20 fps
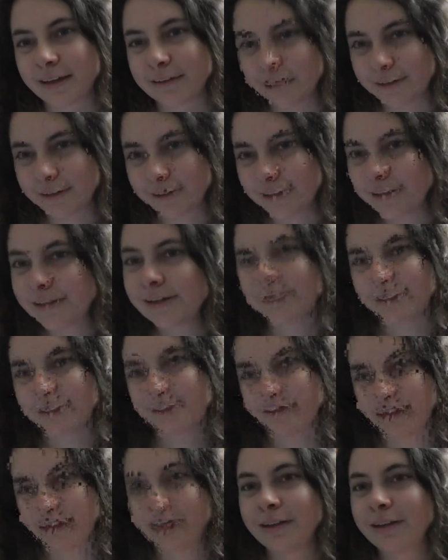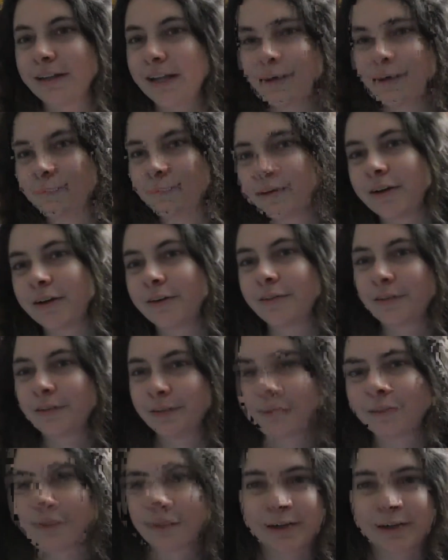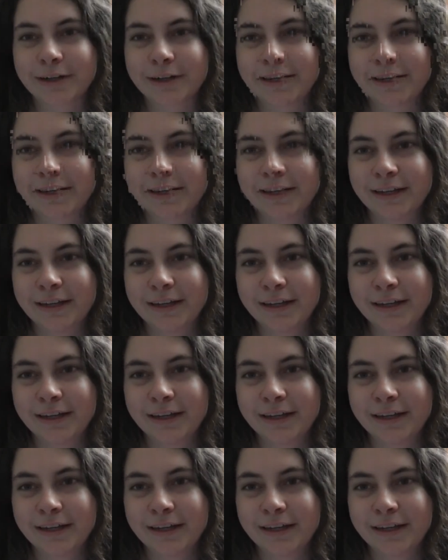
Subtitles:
really need to fill in that part of the story.